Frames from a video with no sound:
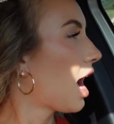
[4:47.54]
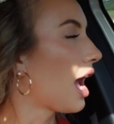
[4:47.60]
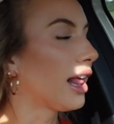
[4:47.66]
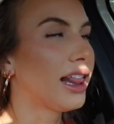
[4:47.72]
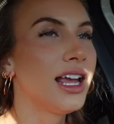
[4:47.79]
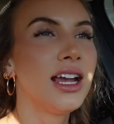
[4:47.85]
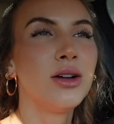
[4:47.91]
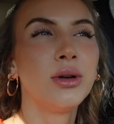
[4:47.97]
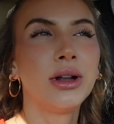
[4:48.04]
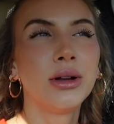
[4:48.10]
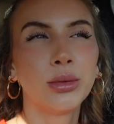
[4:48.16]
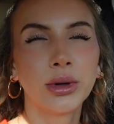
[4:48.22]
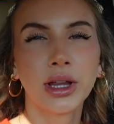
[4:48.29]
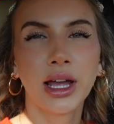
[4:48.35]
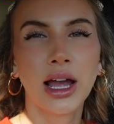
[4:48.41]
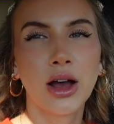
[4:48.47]
I think it would
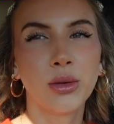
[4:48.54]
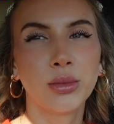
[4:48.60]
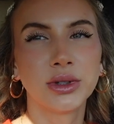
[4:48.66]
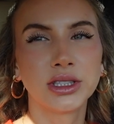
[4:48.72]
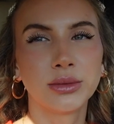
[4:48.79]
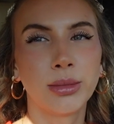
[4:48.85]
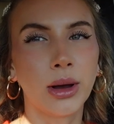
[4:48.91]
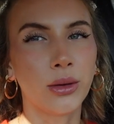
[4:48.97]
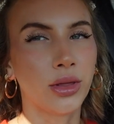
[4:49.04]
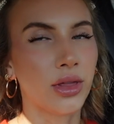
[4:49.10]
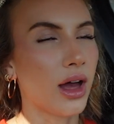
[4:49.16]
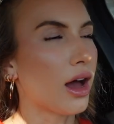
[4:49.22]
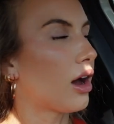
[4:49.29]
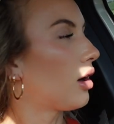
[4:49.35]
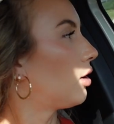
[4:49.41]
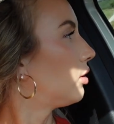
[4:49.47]
really help us both
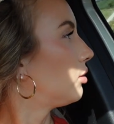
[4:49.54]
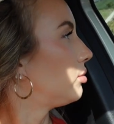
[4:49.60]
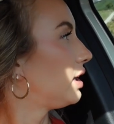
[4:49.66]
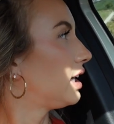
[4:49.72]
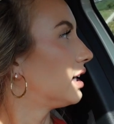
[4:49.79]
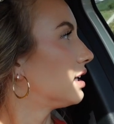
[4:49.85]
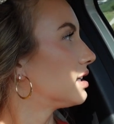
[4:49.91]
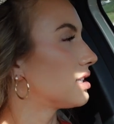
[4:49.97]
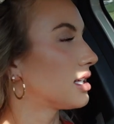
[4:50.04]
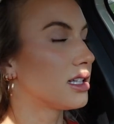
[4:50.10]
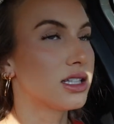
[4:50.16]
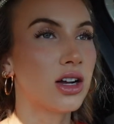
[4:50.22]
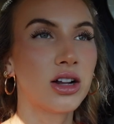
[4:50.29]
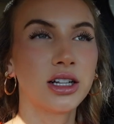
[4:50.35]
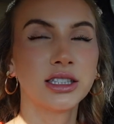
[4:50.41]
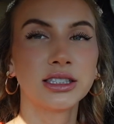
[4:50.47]
out because it's
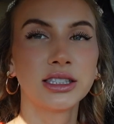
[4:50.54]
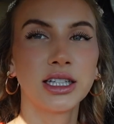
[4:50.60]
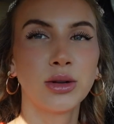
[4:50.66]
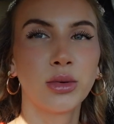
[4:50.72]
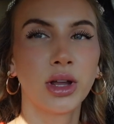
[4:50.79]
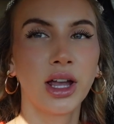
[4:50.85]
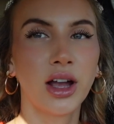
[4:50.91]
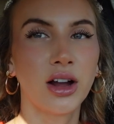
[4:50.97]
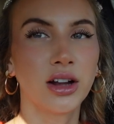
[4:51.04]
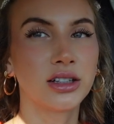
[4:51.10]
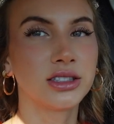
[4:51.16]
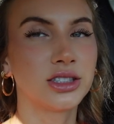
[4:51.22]
honestly really hard